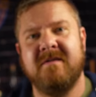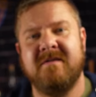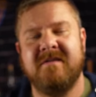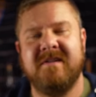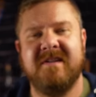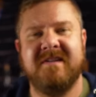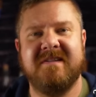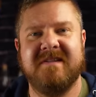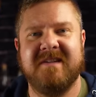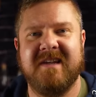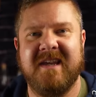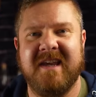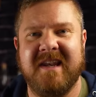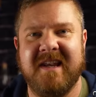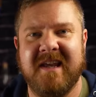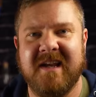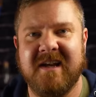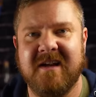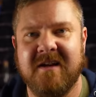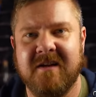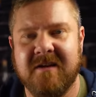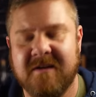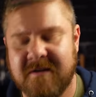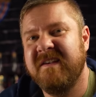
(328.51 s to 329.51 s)
Just
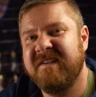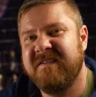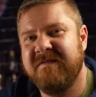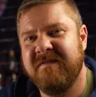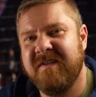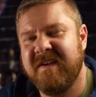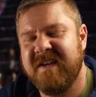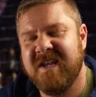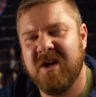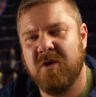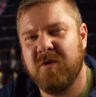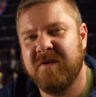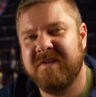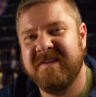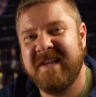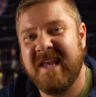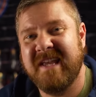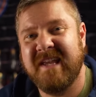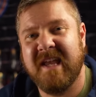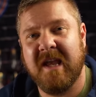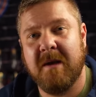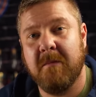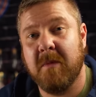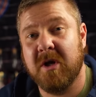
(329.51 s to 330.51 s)
kidding. This video is
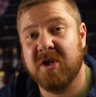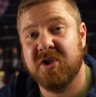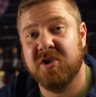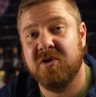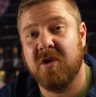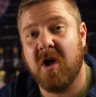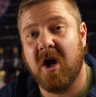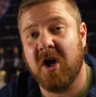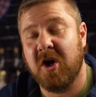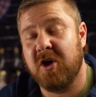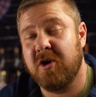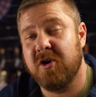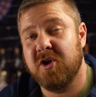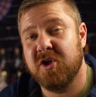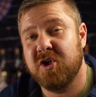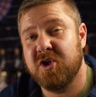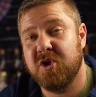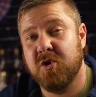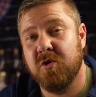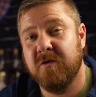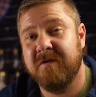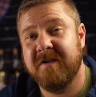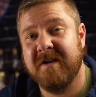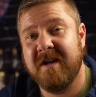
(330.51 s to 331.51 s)
taking much longer to
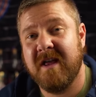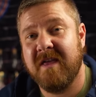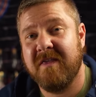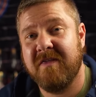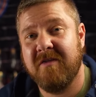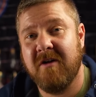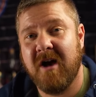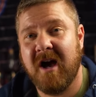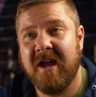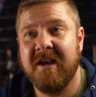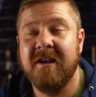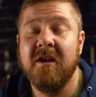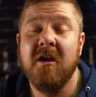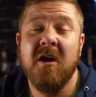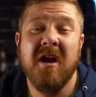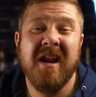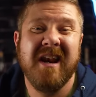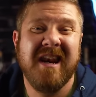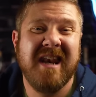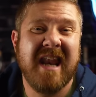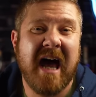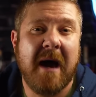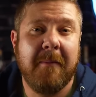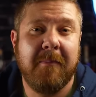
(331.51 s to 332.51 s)
shoot than I thought,
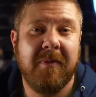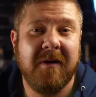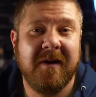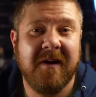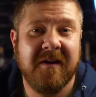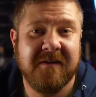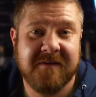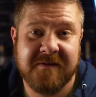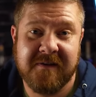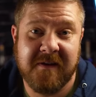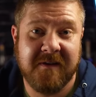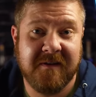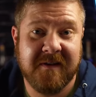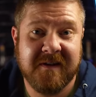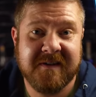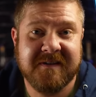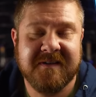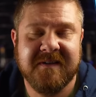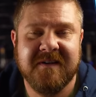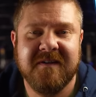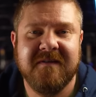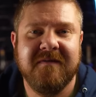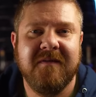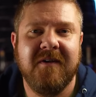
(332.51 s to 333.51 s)
not because the
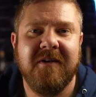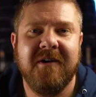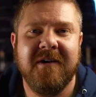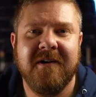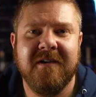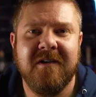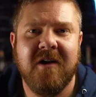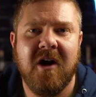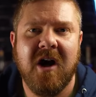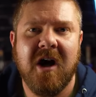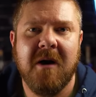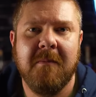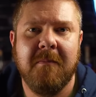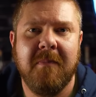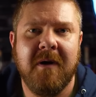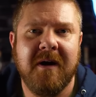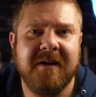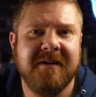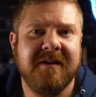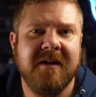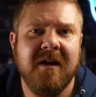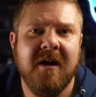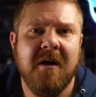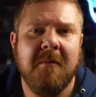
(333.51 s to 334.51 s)
list is very long,
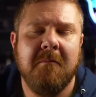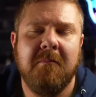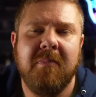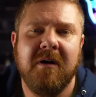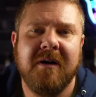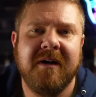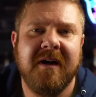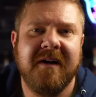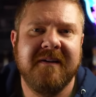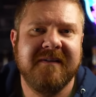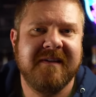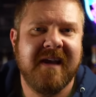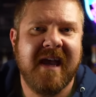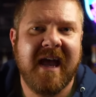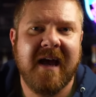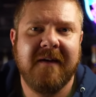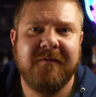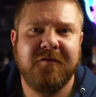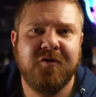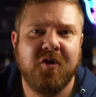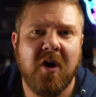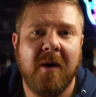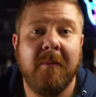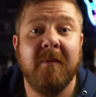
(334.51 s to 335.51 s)
but because I
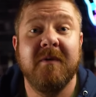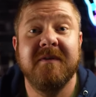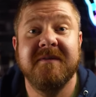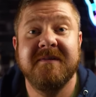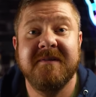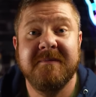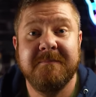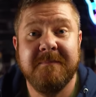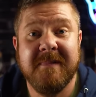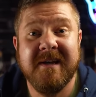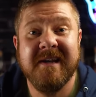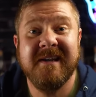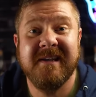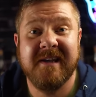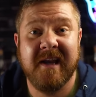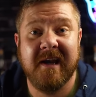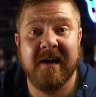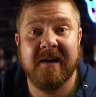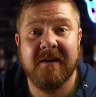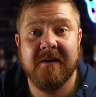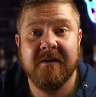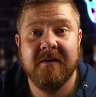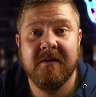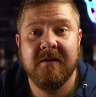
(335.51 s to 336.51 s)
have trouble
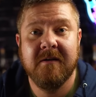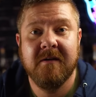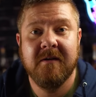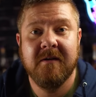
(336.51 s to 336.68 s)
speaking.